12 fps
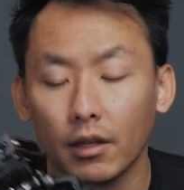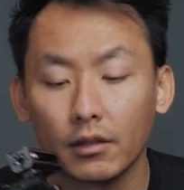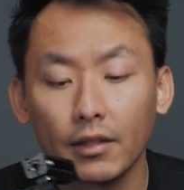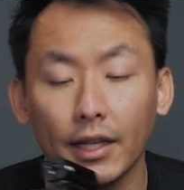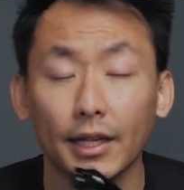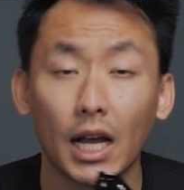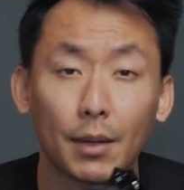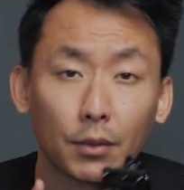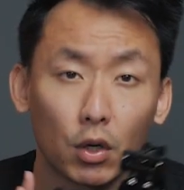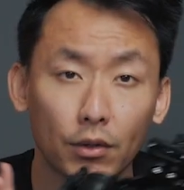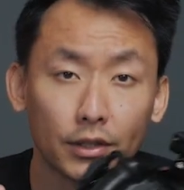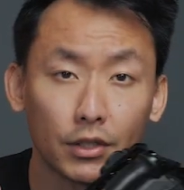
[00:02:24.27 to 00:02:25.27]
Next thing I'm
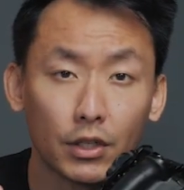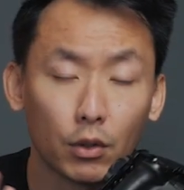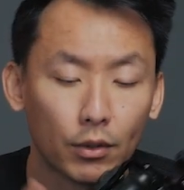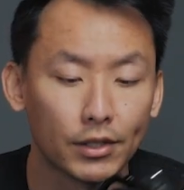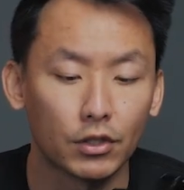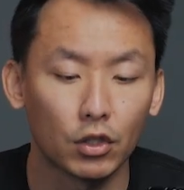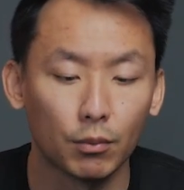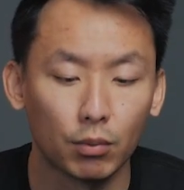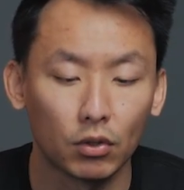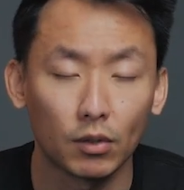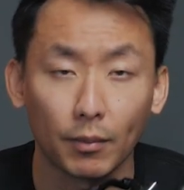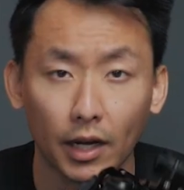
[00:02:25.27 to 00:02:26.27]
going to do is to
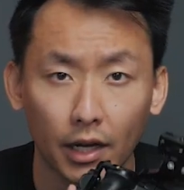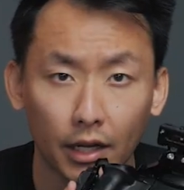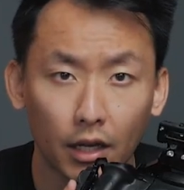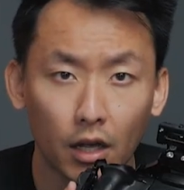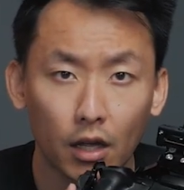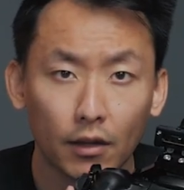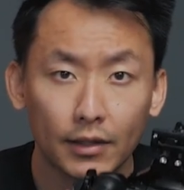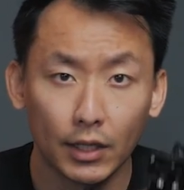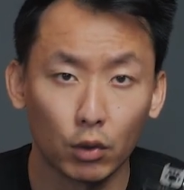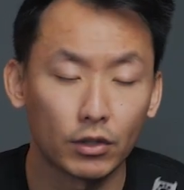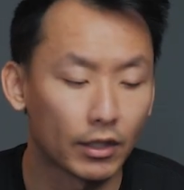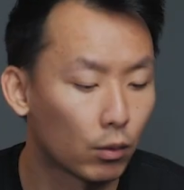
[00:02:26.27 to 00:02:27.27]
put my
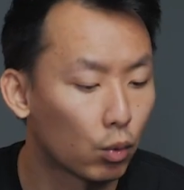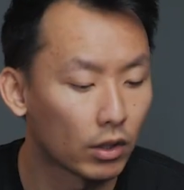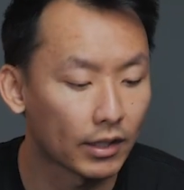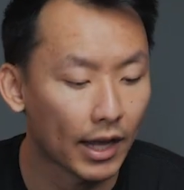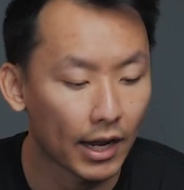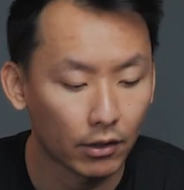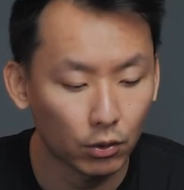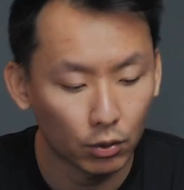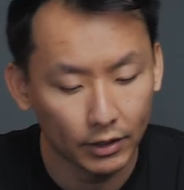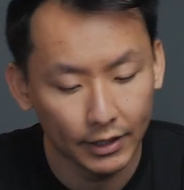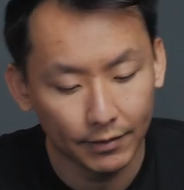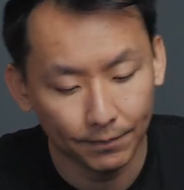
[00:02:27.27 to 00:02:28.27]
Tilta wooden handle
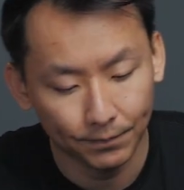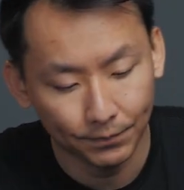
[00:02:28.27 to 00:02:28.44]
on it.